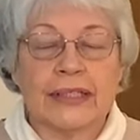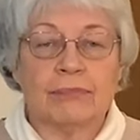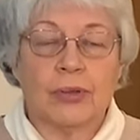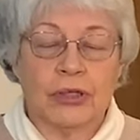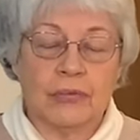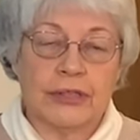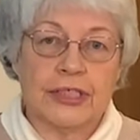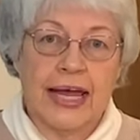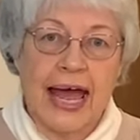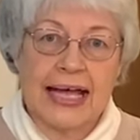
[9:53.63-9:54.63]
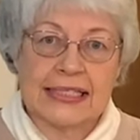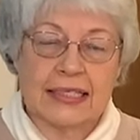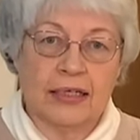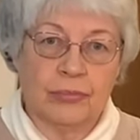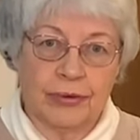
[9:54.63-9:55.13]
important one to ask
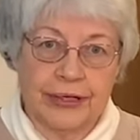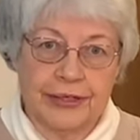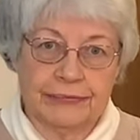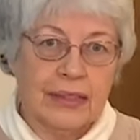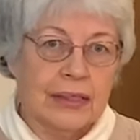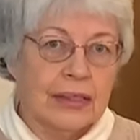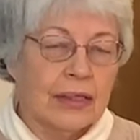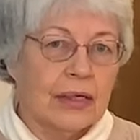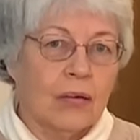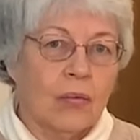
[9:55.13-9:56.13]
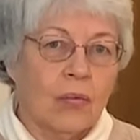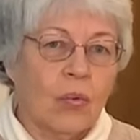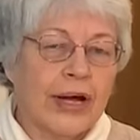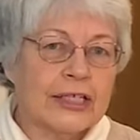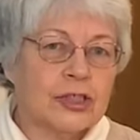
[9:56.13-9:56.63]
a breeder.
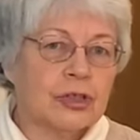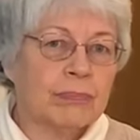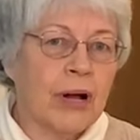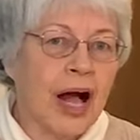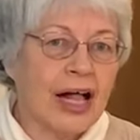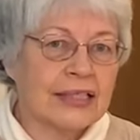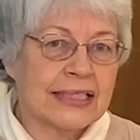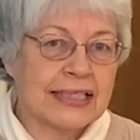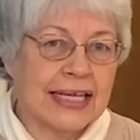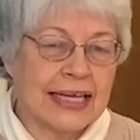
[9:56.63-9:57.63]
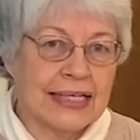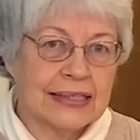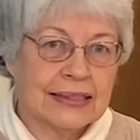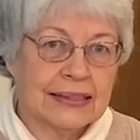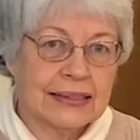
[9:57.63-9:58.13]
What is your policy
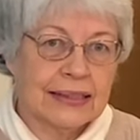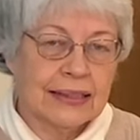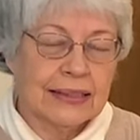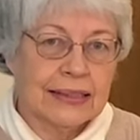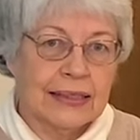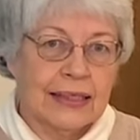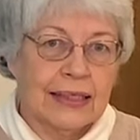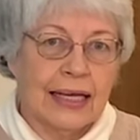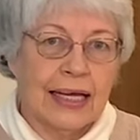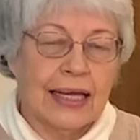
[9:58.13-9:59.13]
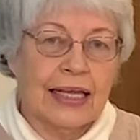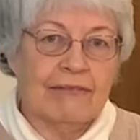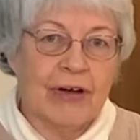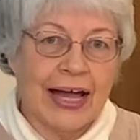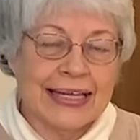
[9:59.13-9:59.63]

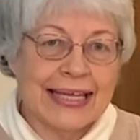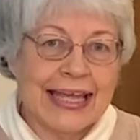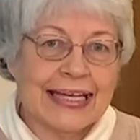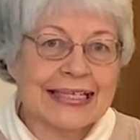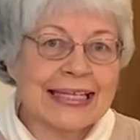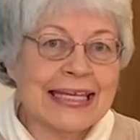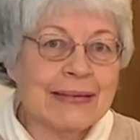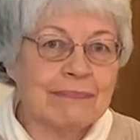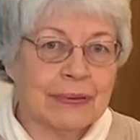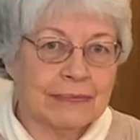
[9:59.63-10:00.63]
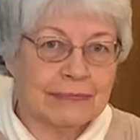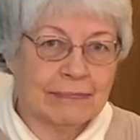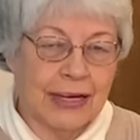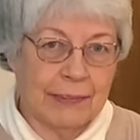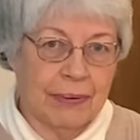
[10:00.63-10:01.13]
if I can't keep
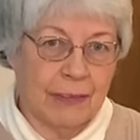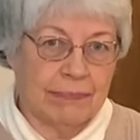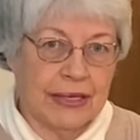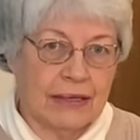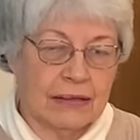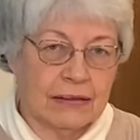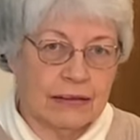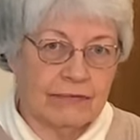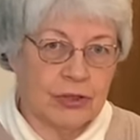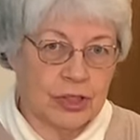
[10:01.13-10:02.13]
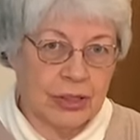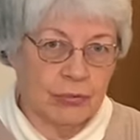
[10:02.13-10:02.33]
my puppy for some